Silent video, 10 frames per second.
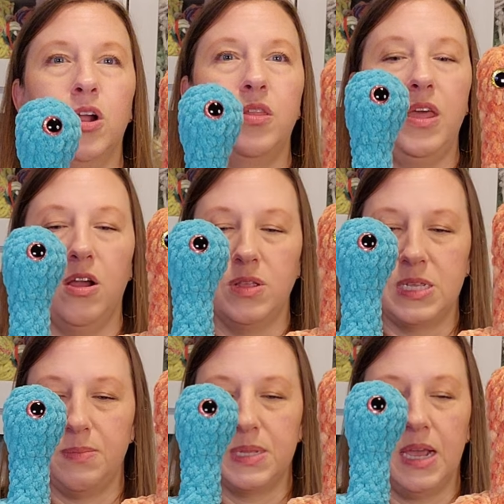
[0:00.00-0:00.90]
They are the
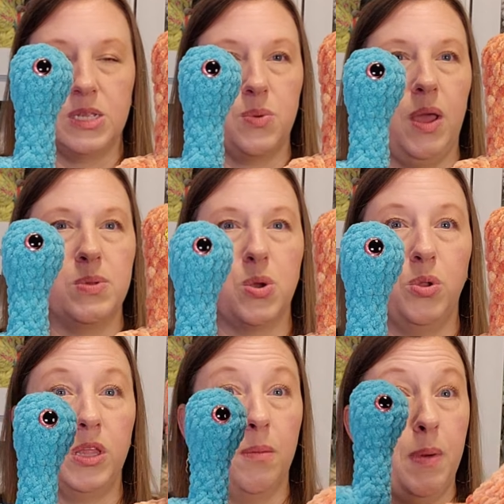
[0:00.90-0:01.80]
same size. The way I was
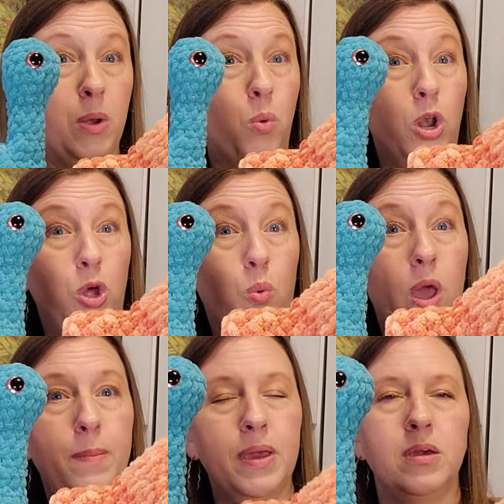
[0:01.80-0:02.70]
holding them made one look
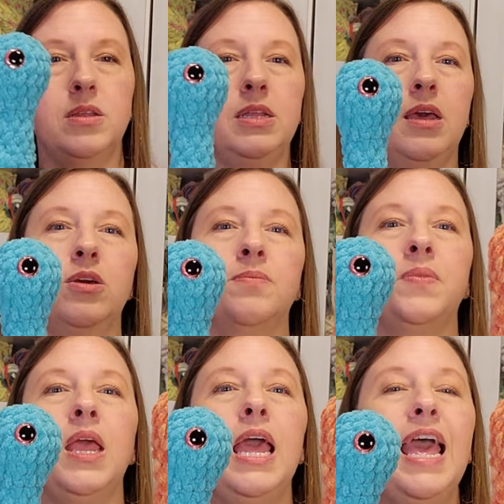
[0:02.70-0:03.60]
way bigger than the other.
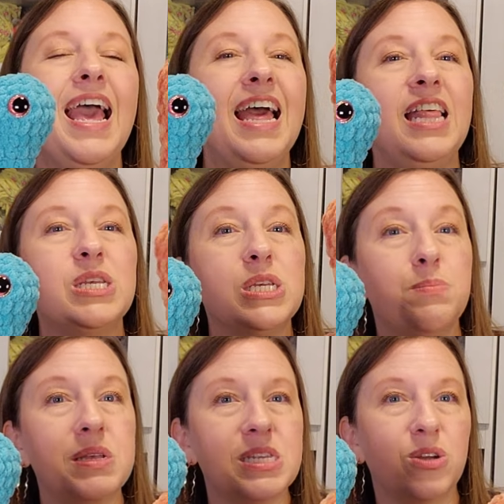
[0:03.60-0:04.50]
This is
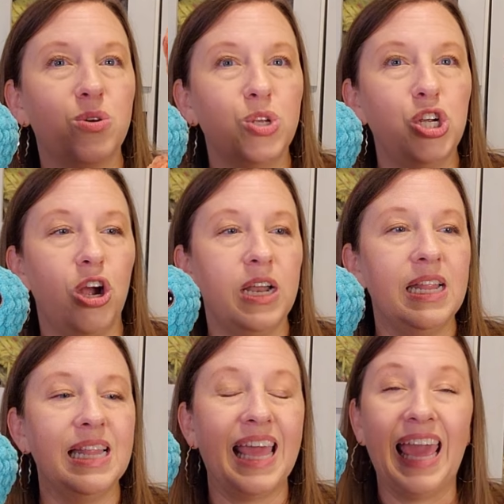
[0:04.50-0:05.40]
Mystical's Yarn
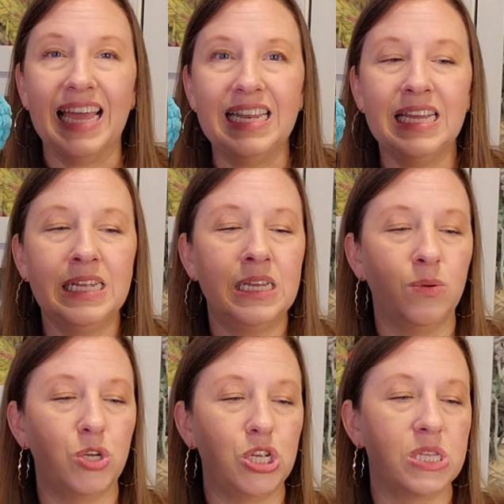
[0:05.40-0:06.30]
in Canyon,
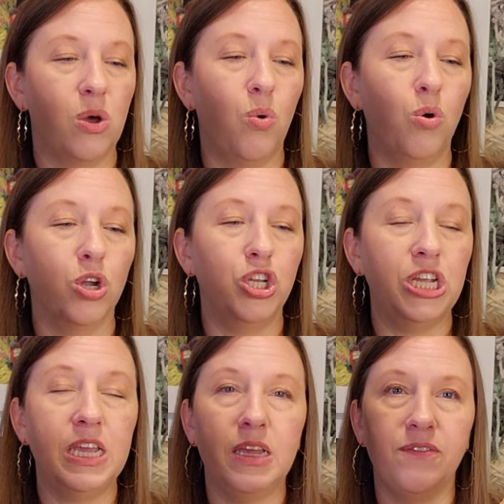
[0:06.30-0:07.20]
which is the
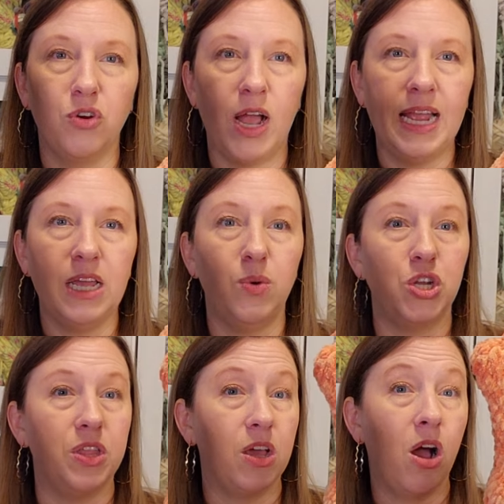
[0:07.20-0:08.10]
orangey variety,
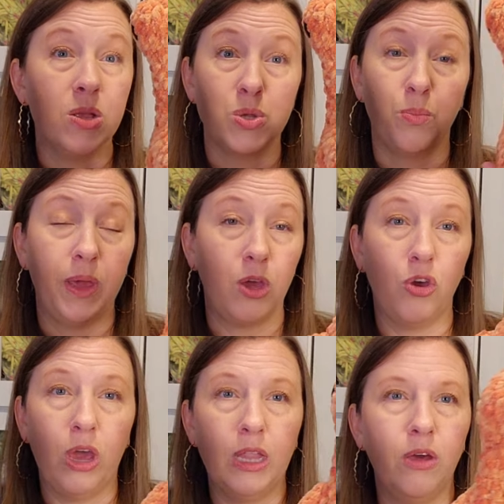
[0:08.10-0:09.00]
which I think also would make a
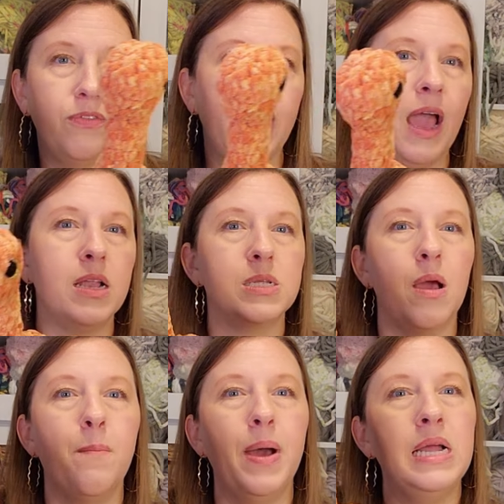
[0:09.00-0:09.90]
great loaf cat.
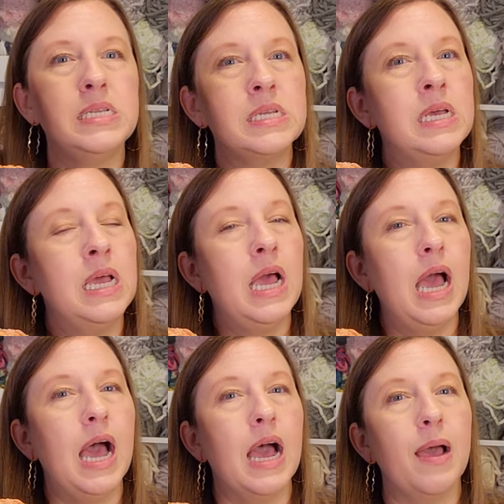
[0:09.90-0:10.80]
But
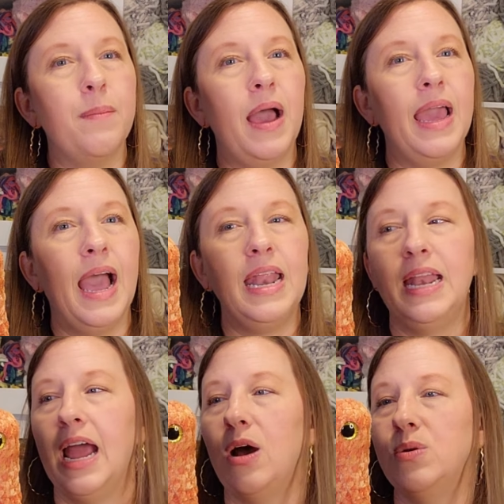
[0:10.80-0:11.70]
I had
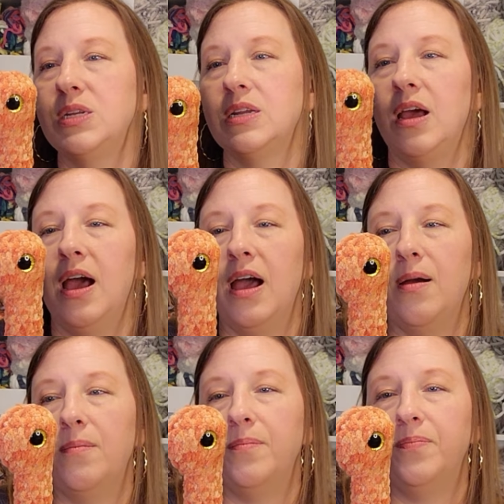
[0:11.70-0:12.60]
it out
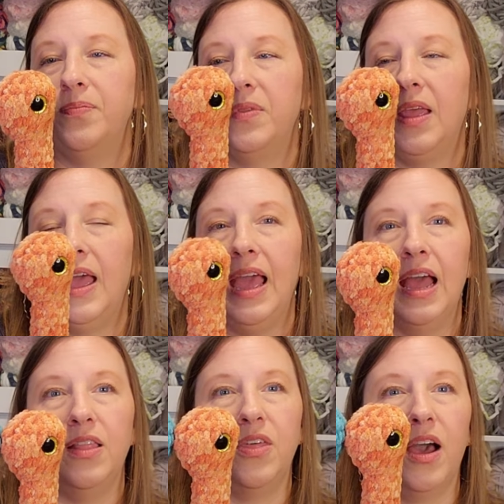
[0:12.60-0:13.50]

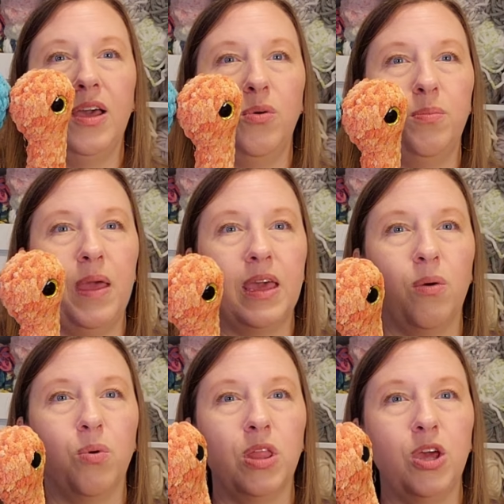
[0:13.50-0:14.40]
and thought it would make
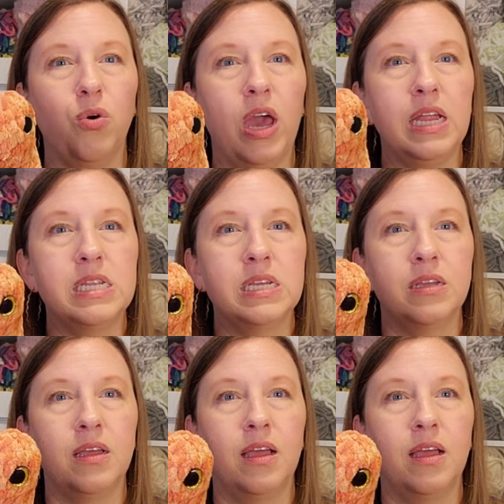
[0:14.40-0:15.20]
a really great